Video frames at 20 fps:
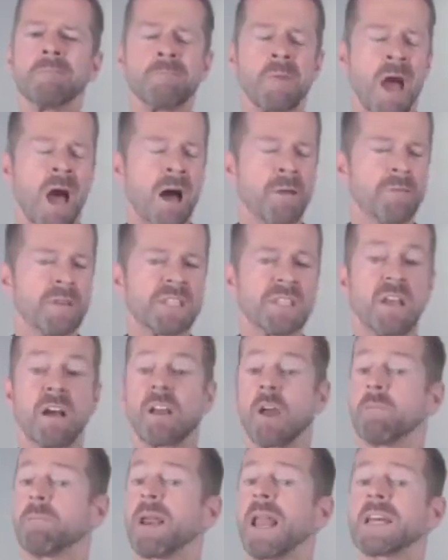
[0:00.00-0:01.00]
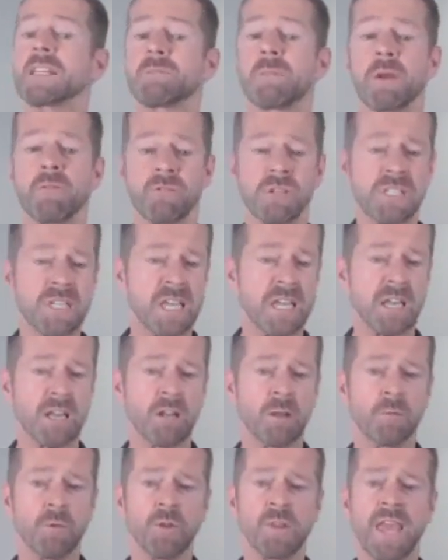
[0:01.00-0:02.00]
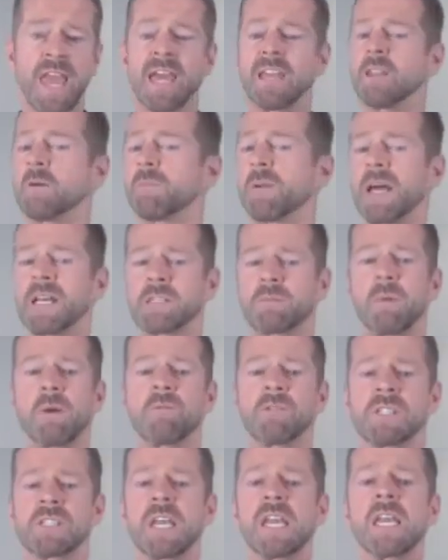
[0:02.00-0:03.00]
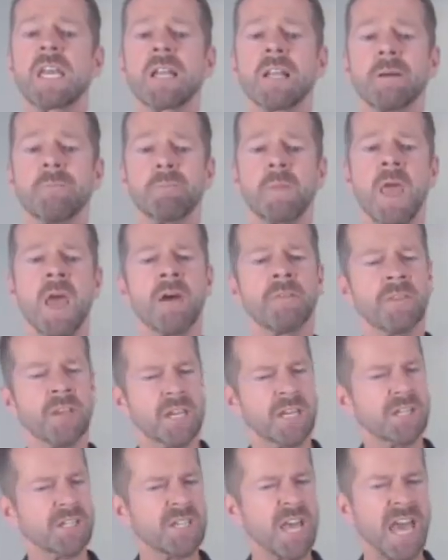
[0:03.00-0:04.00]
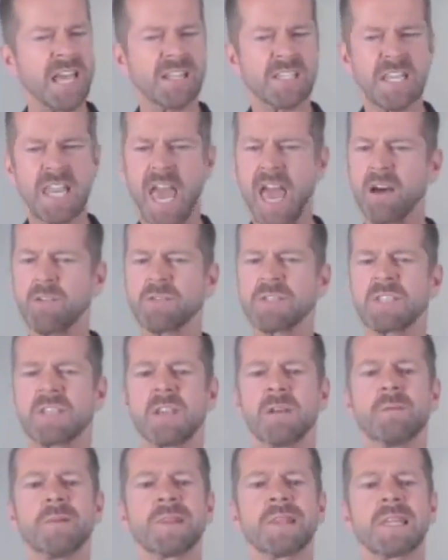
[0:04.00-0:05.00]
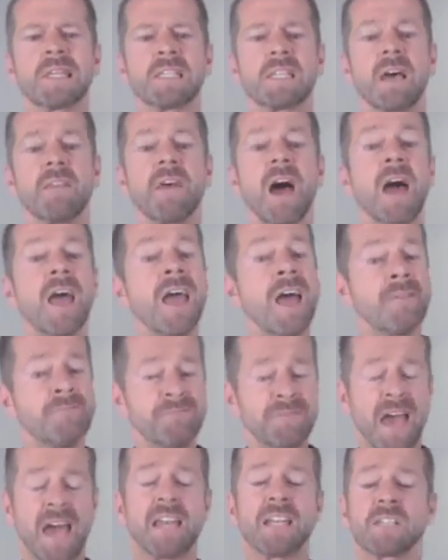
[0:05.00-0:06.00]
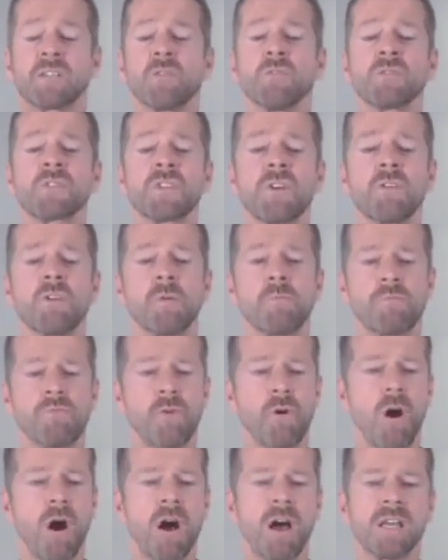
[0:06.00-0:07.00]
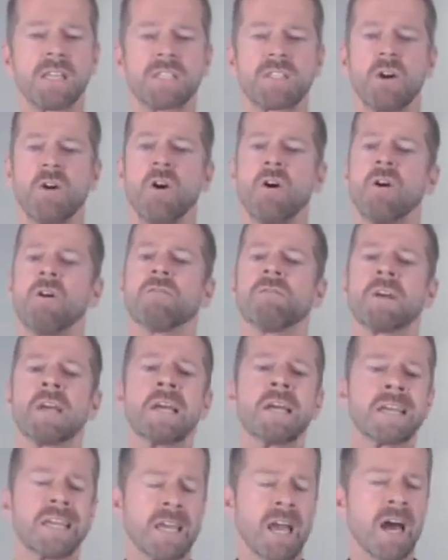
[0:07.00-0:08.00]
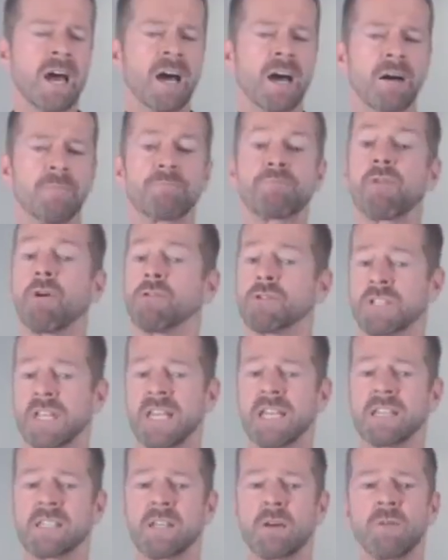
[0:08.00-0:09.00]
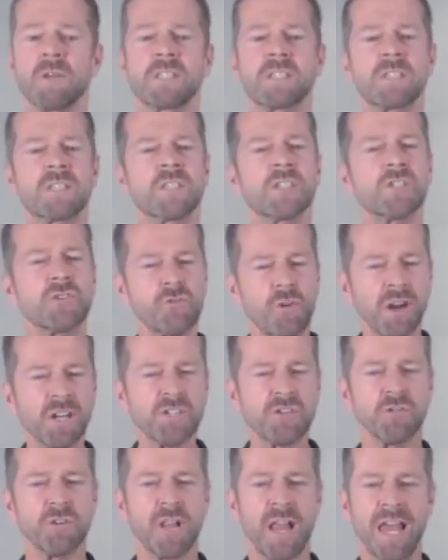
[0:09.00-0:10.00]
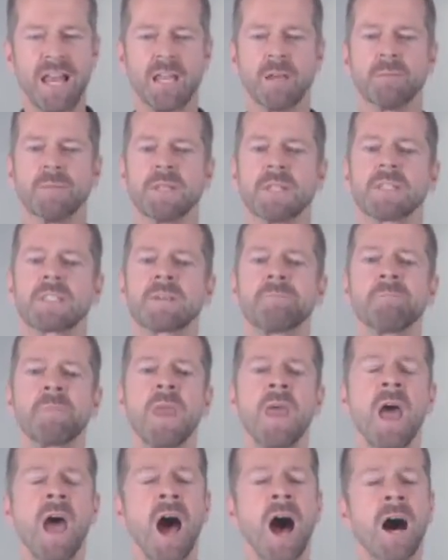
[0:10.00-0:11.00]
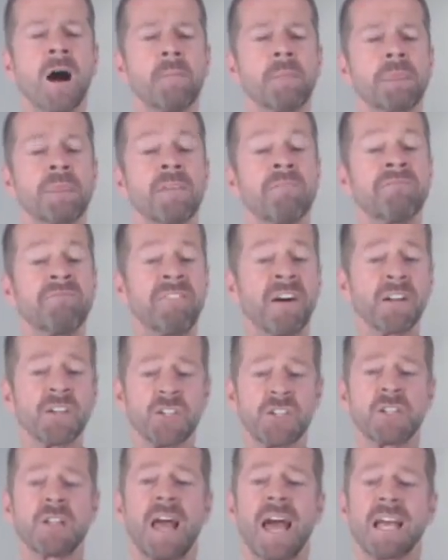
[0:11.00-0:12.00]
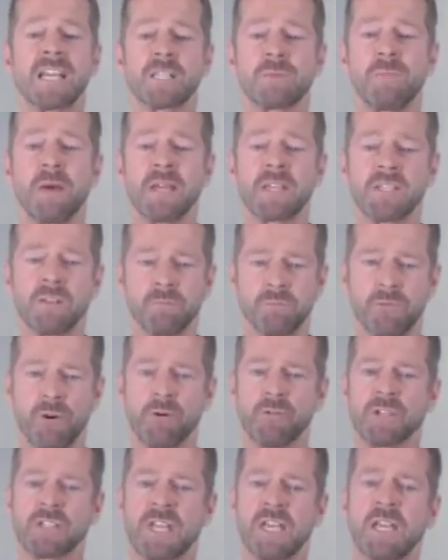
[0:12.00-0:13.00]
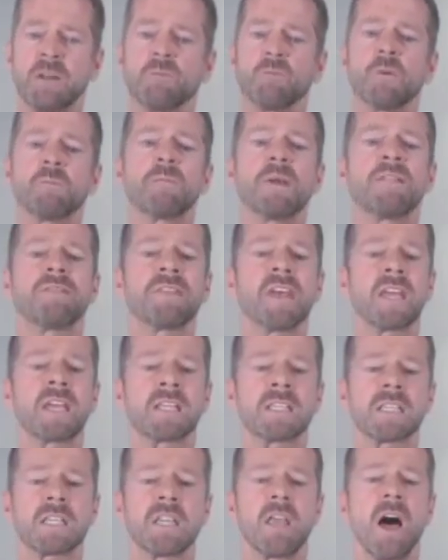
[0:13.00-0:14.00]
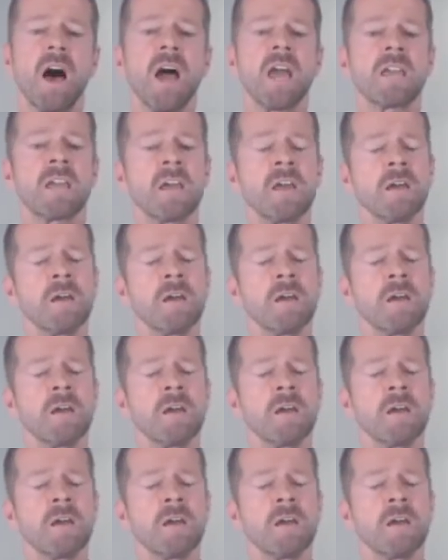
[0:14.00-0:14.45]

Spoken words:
sarcoplasmic reticulum or the endoplasmic reticulum that contains calcium and things like that, that is also comprised of protein. So it's structural elements. The functional aspects of protein would be things like